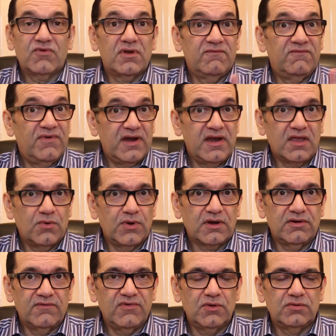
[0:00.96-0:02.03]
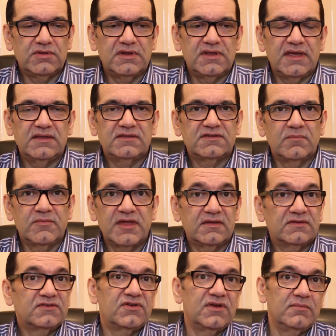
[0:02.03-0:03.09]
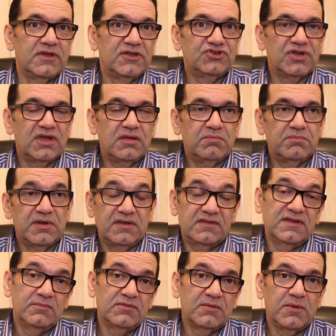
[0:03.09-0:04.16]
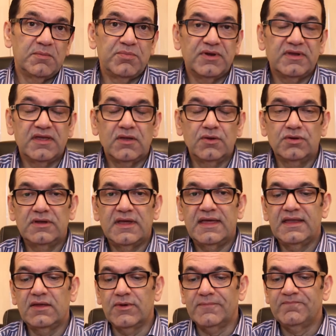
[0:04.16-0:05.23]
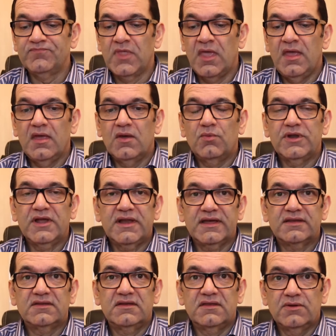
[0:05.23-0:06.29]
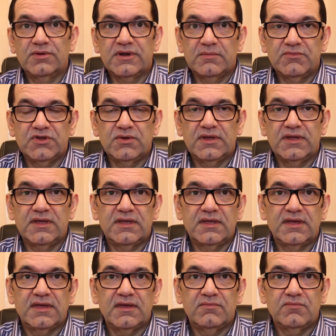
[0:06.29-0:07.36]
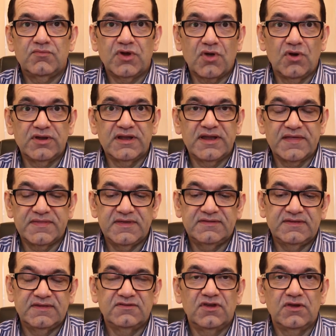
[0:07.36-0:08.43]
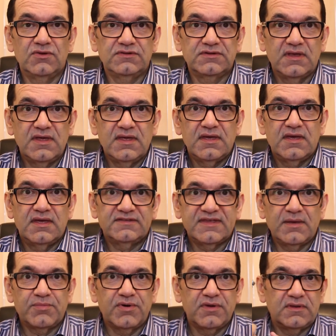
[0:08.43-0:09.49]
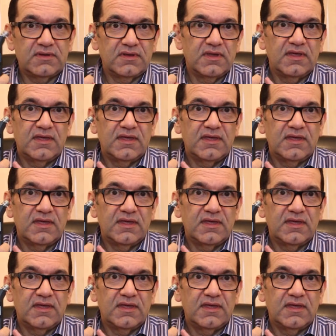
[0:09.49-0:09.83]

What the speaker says: I've got a very quick review today. It's something extremely cheap, but it seems to be pretty good. Anyway, what I like to do when I'm doing recording like this is use a separate